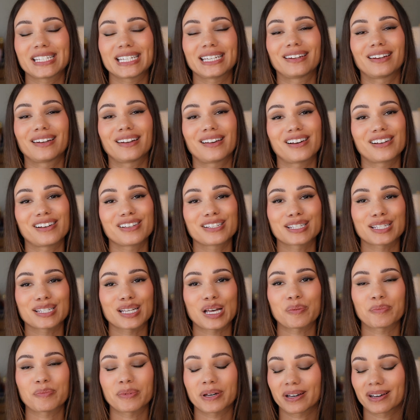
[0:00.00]
in last
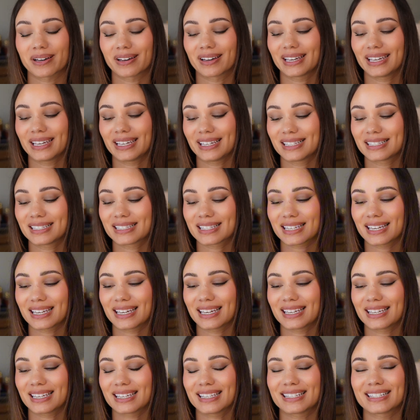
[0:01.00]
summer. It
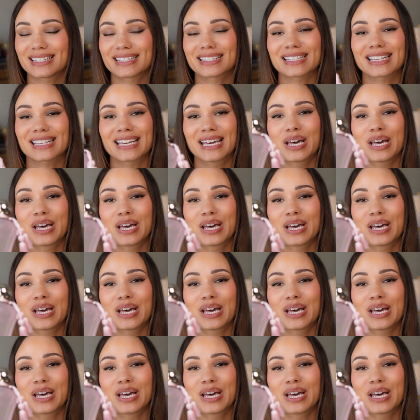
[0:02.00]
is